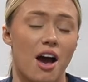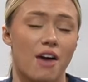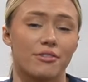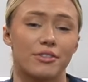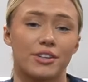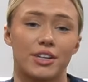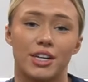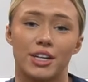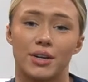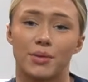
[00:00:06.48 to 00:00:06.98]

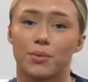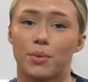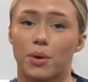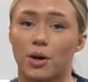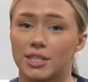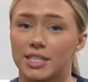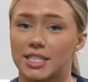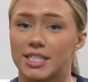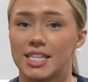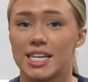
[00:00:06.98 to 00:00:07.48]
cover
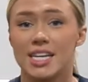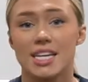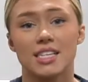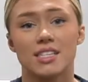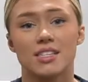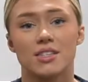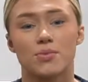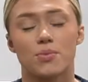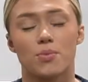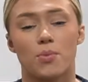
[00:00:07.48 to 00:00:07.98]
what it
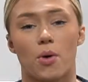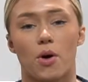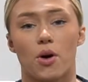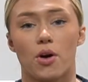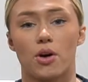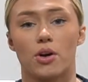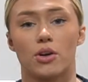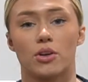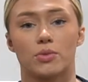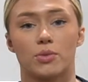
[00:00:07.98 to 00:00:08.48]
is,
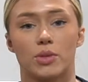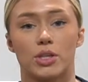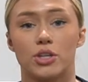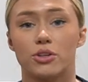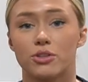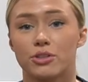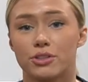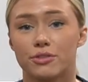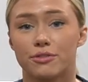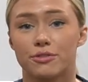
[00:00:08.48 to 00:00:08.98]
what we
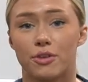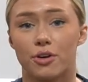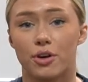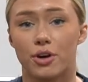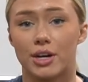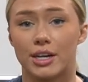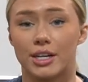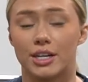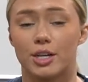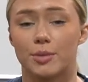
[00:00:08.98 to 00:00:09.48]
use it
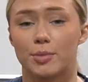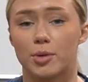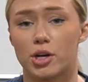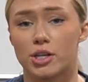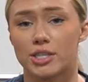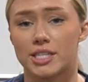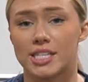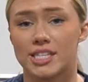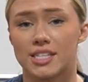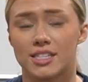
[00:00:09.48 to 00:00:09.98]
for in our
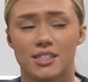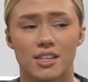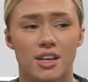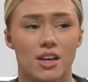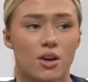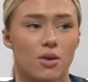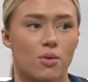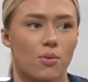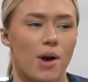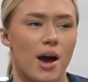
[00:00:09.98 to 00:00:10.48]
bodies,
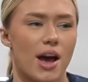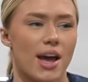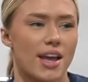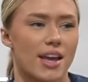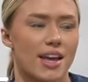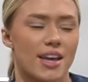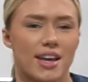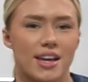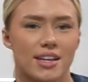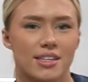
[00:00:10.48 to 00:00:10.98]

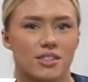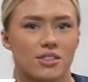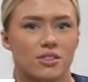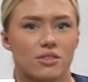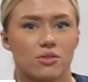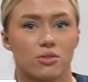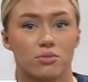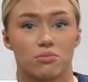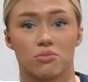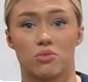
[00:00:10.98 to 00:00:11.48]
why it
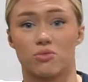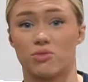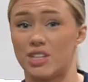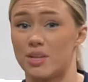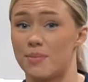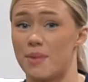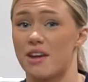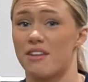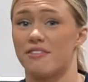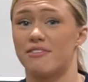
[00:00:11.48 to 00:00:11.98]
is
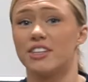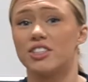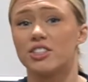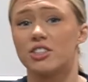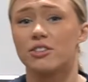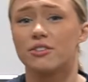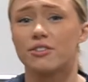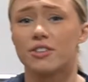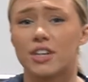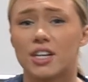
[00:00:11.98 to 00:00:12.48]
really
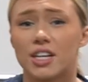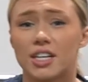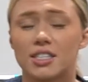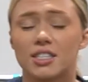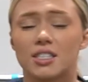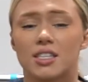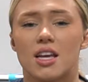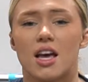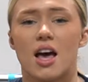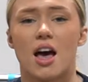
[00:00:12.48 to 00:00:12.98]
beneficial for
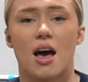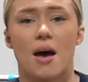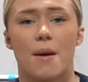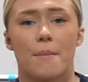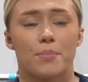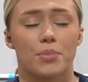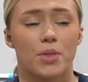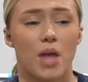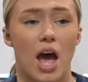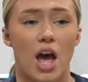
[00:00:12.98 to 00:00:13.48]
us,
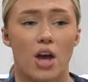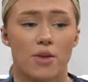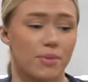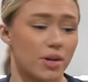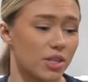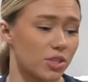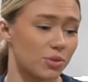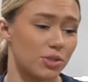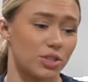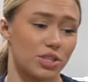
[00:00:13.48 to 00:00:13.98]
how
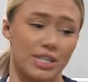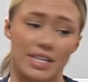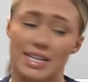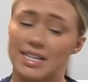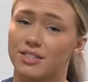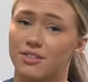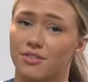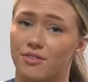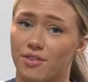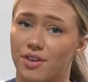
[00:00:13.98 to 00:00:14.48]
much we should
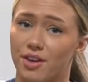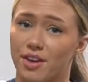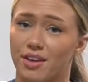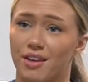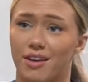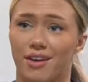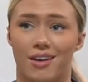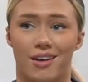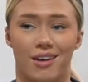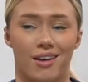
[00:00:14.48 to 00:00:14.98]
eat of
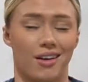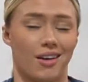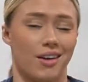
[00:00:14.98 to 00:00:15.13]
it,